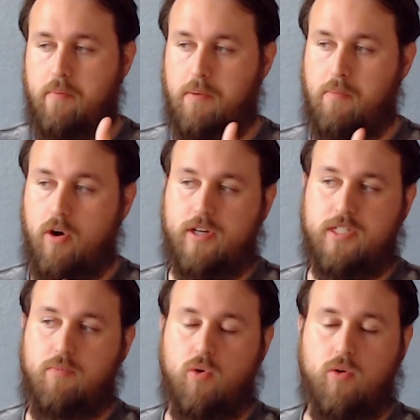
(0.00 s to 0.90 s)
But
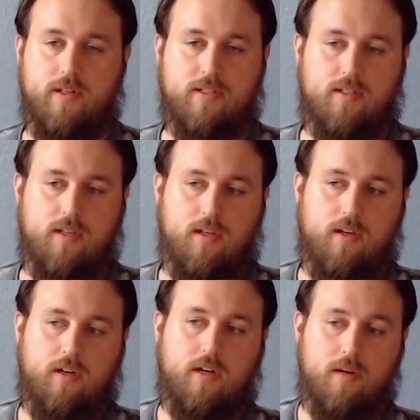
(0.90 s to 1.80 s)
Marcus Morris
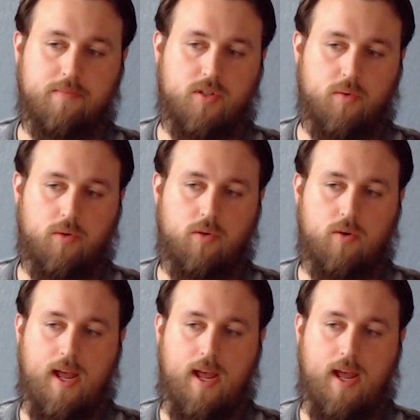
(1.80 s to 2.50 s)
comes through